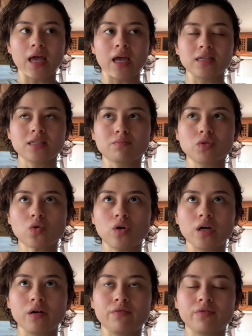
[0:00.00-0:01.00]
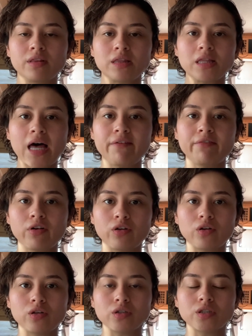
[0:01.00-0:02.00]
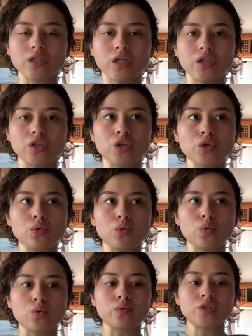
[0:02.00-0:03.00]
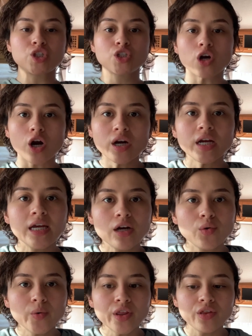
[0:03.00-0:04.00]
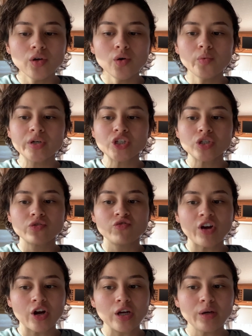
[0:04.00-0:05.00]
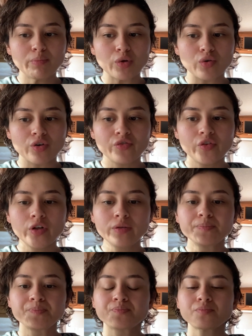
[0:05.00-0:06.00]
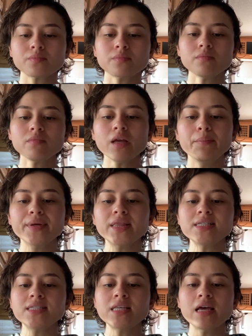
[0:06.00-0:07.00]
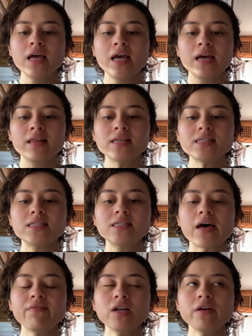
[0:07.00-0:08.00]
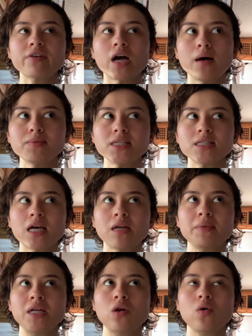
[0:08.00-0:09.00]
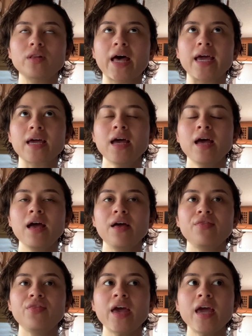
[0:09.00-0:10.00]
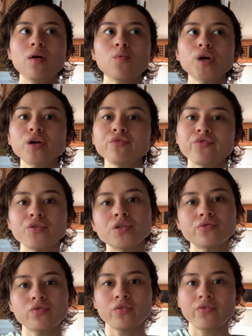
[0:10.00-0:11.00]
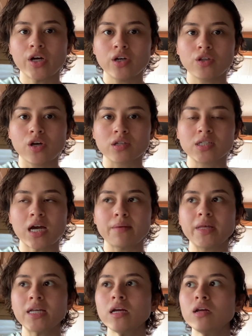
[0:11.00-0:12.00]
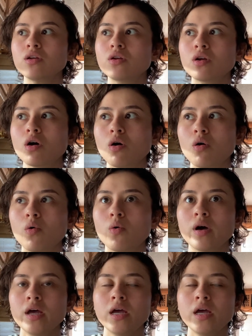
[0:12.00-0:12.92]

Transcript: some sort of leveled new start here with you, which is very beautiful. But the Seven of Cups is letting me know, like, they were confused for a very long time. They didn't know